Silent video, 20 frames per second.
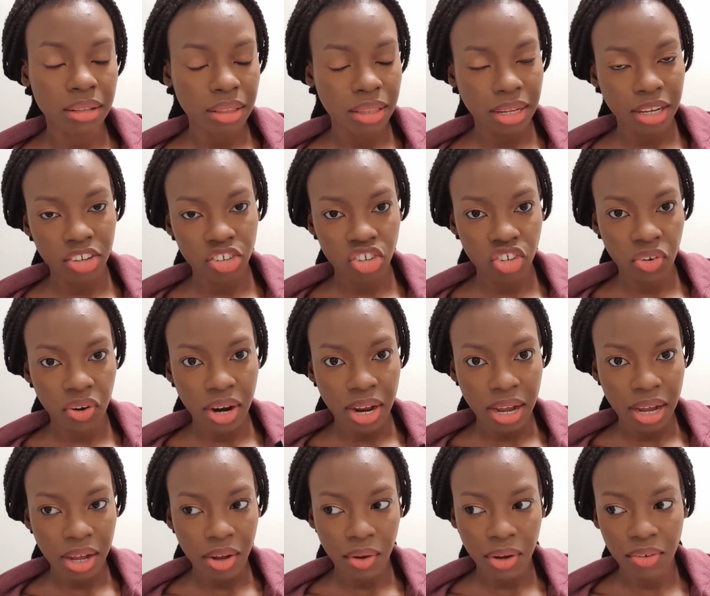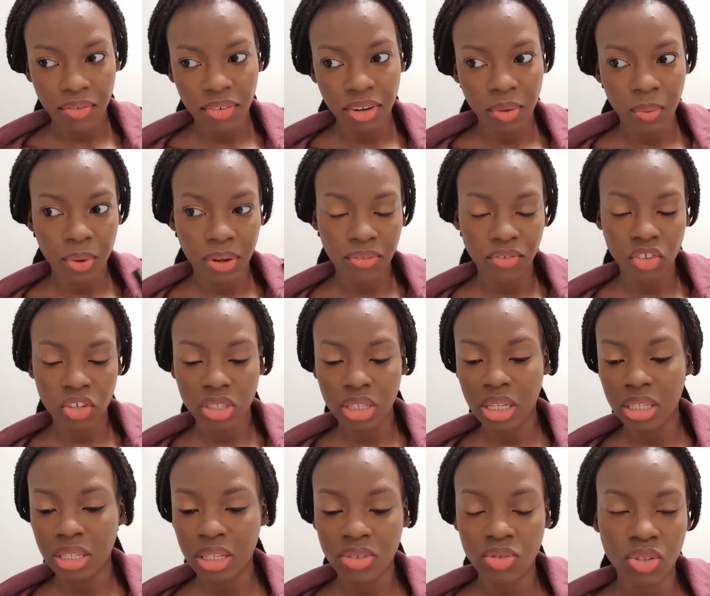Nigeria. However, we have not
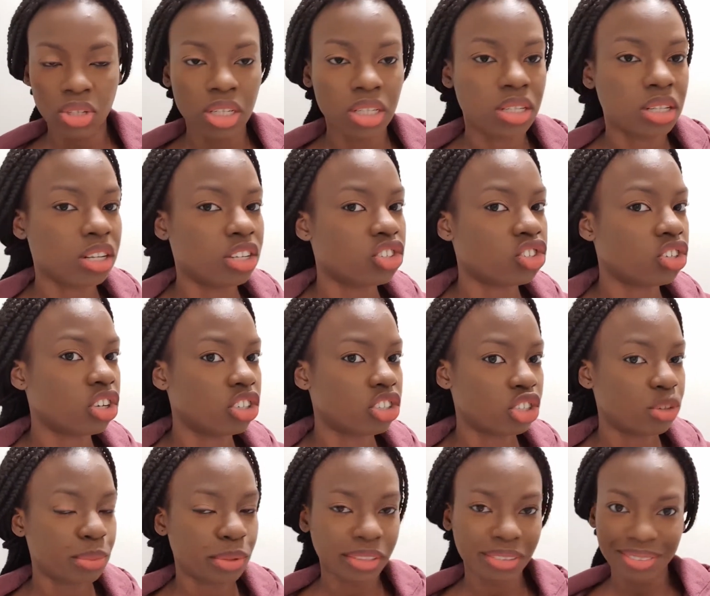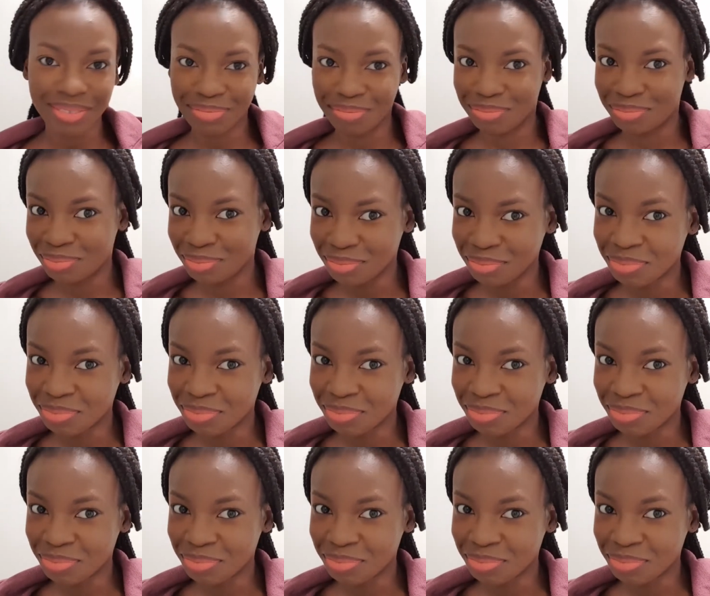started doing international shipping.